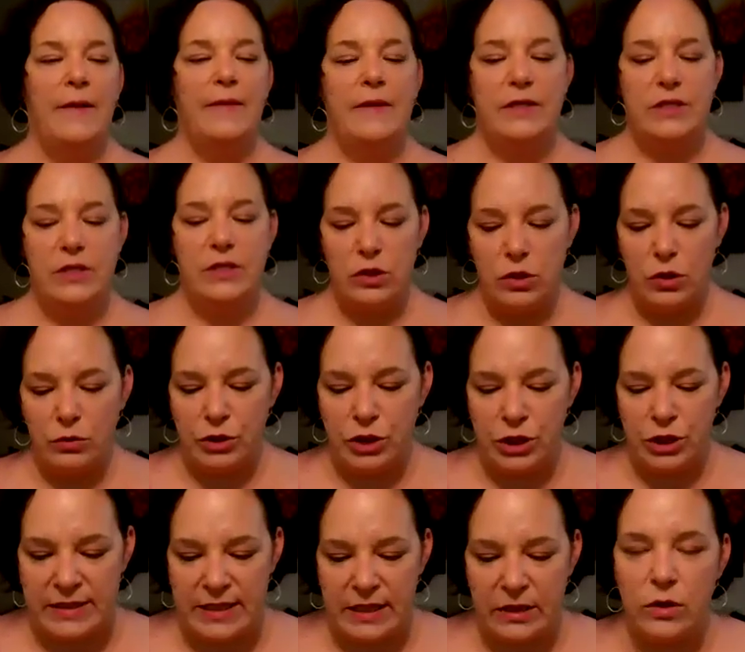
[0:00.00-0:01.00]
The
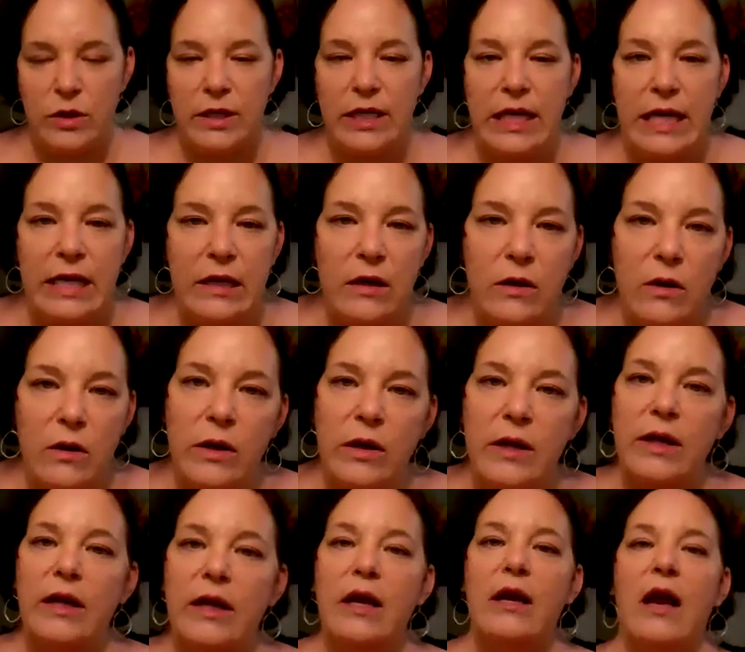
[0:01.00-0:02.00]
solutions that are needed are
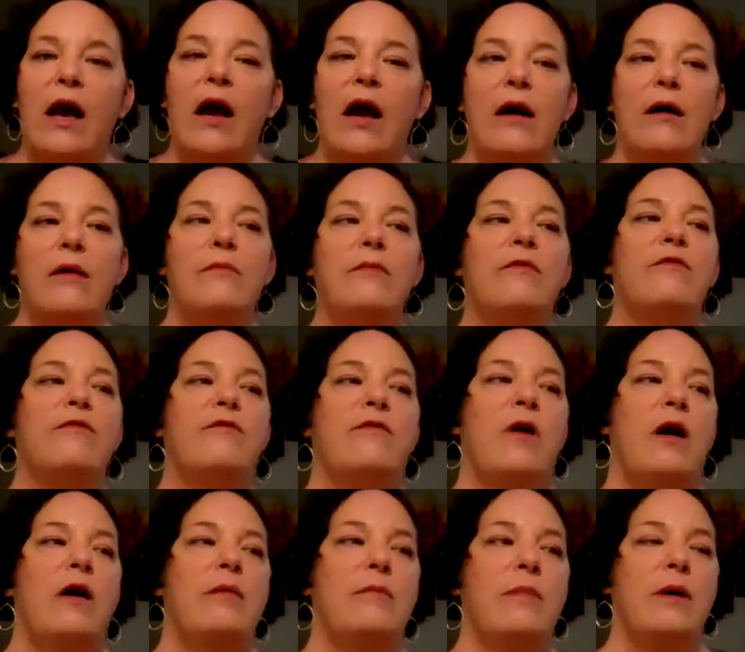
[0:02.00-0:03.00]
going to come
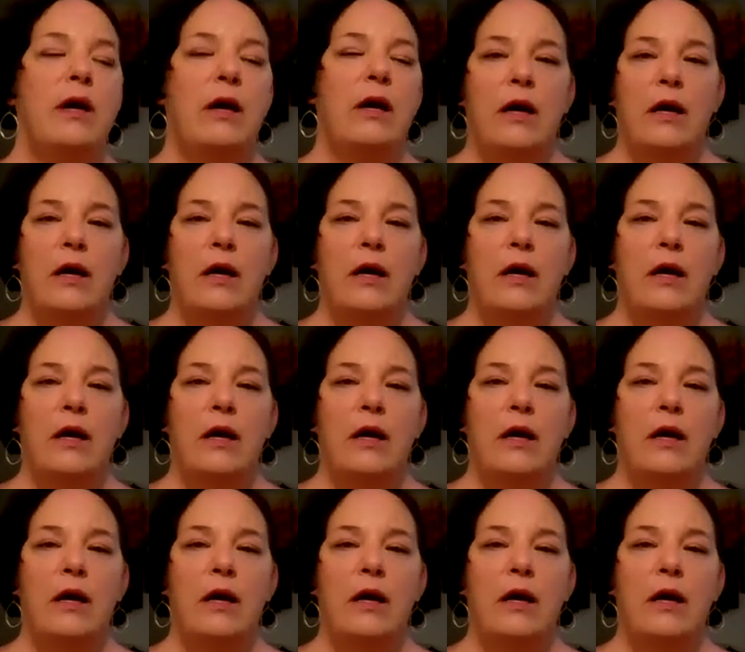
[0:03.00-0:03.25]
from